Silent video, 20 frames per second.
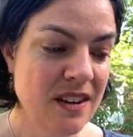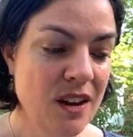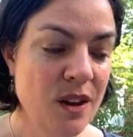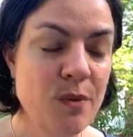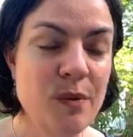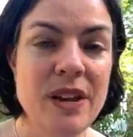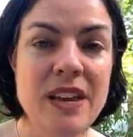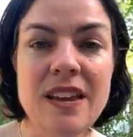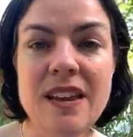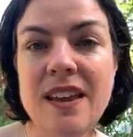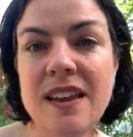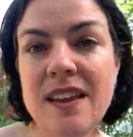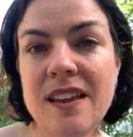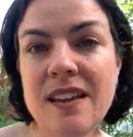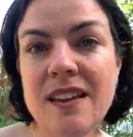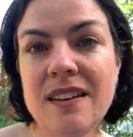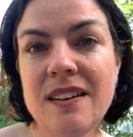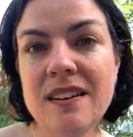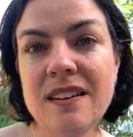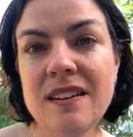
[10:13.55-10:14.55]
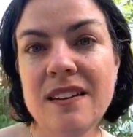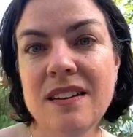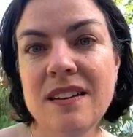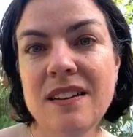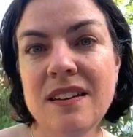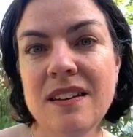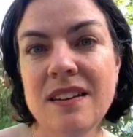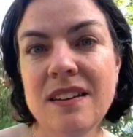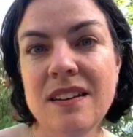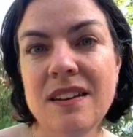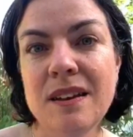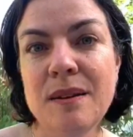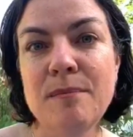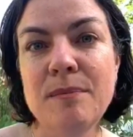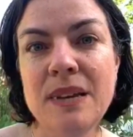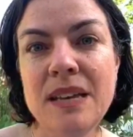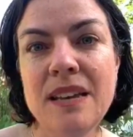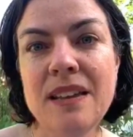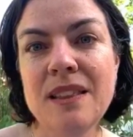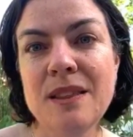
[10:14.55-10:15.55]
We can
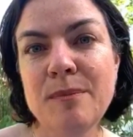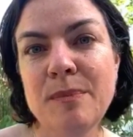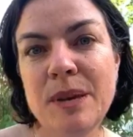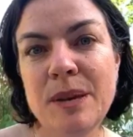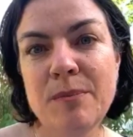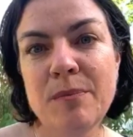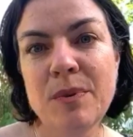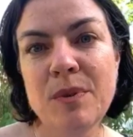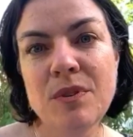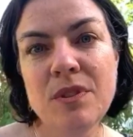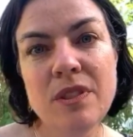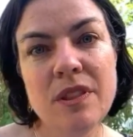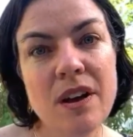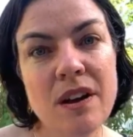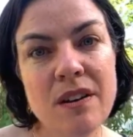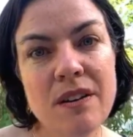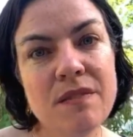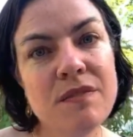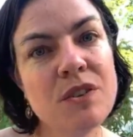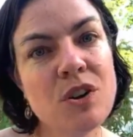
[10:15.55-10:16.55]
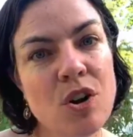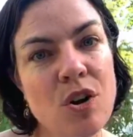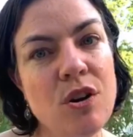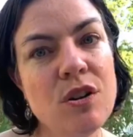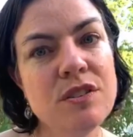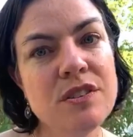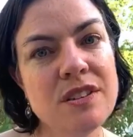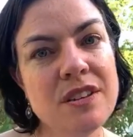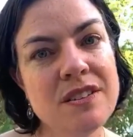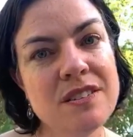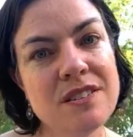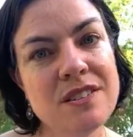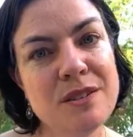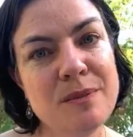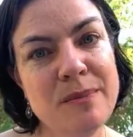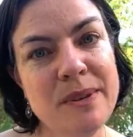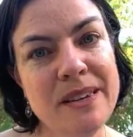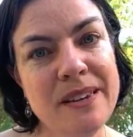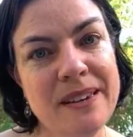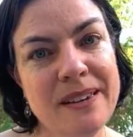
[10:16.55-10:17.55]
be the people love calls us to
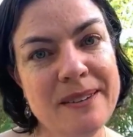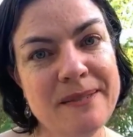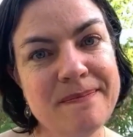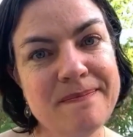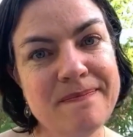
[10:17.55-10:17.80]
be.